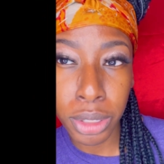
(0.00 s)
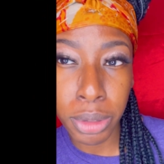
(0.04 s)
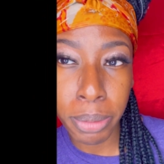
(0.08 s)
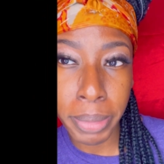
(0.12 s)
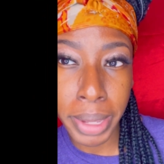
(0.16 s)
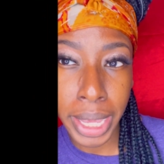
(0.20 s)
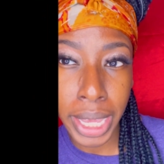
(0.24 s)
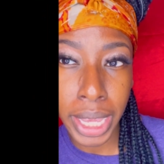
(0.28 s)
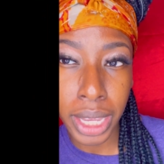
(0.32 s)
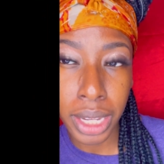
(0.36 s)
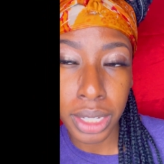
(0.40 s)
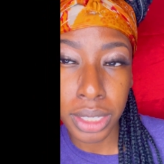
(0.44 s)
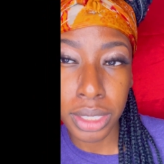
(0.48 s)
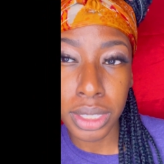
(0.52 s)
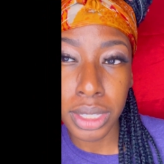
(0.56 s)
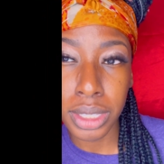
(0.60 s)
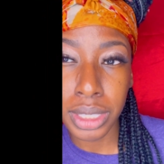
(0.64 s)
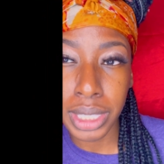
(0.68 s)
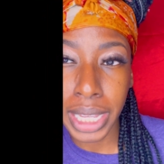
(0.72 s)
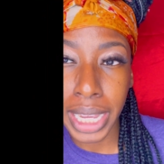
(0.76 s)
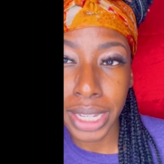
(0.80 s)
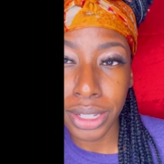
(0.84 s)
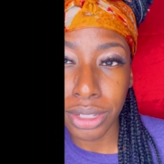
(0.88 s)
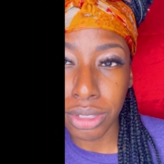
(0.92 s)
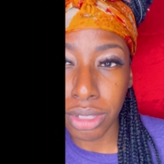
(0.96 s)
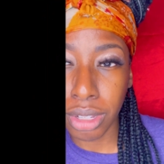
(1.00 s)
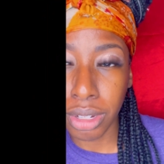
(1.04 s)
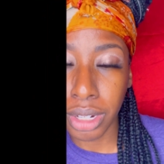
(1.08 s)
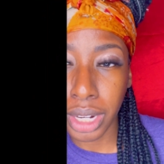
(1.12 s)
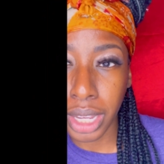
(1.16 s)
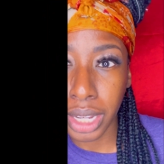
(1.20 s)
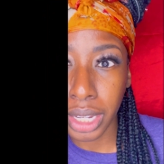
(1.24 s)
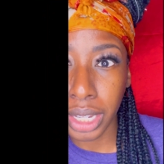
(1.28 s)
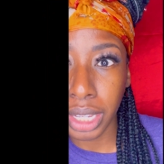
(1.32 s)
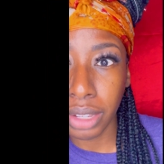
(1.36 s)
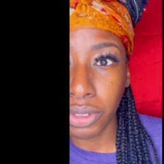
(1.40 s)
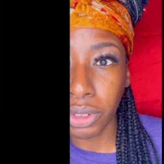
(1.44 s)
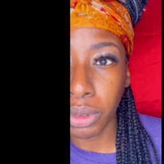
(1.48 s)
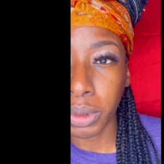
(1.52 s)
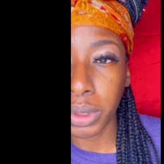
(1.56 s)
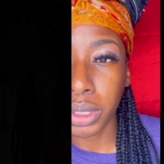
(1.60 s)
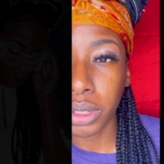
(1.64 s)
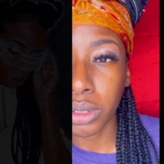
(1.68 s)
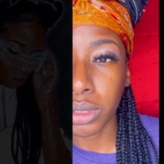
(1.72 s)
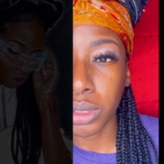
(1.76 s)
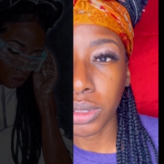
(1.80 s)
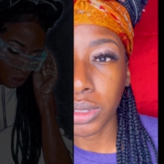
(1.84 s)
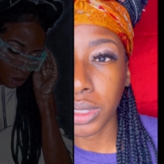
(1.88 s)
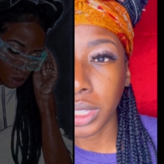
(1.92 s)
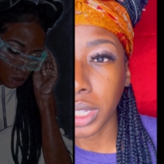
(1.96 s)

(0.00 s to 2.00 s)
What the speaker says: mad because these lashes are not giving what they're supposed to